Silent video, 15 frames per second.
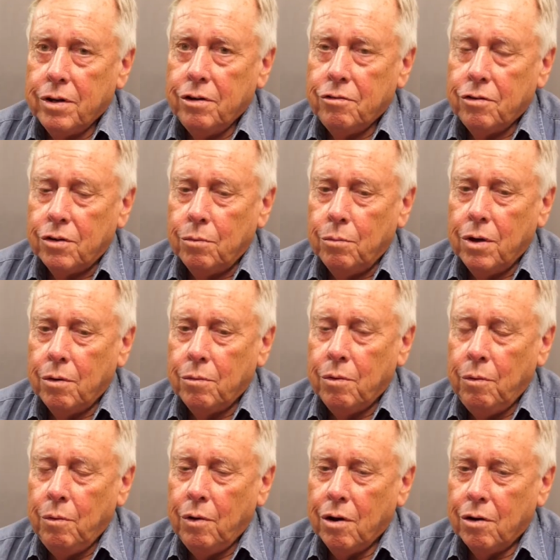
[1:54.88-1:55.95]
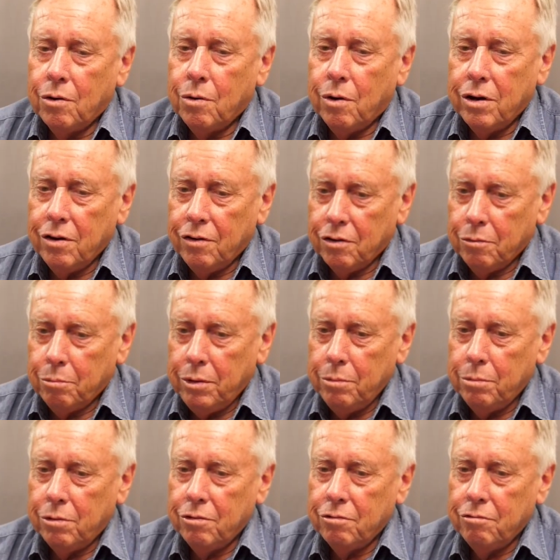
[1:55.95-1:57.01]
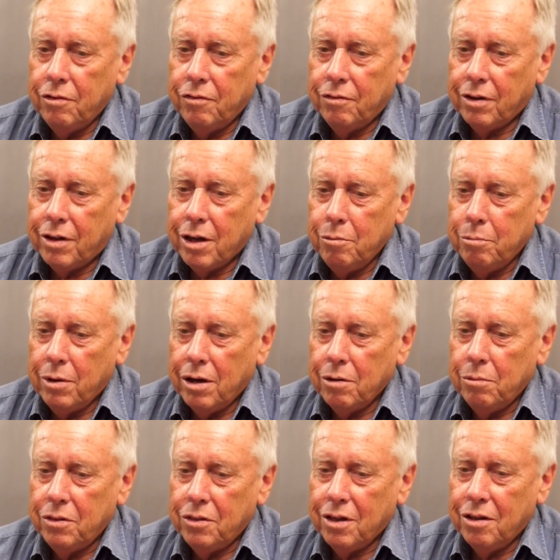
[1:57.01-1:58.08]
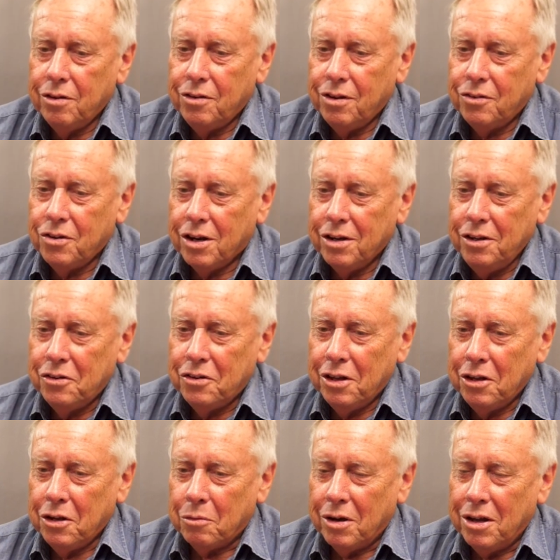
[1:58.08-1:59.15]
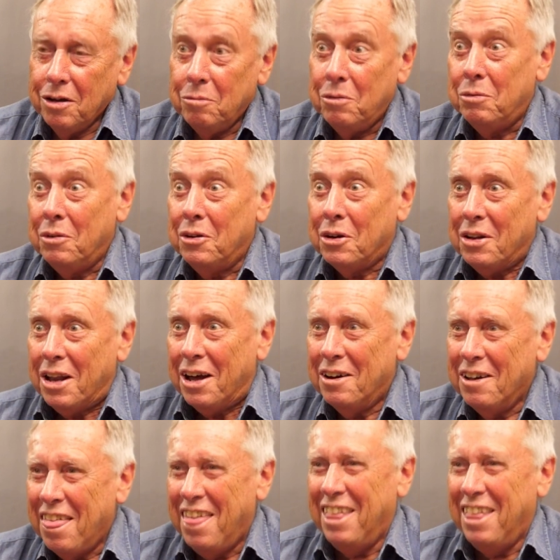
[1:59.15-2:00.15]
interesting, and we got quite a lot of people came back with a Chinese takeaway, which we've got now.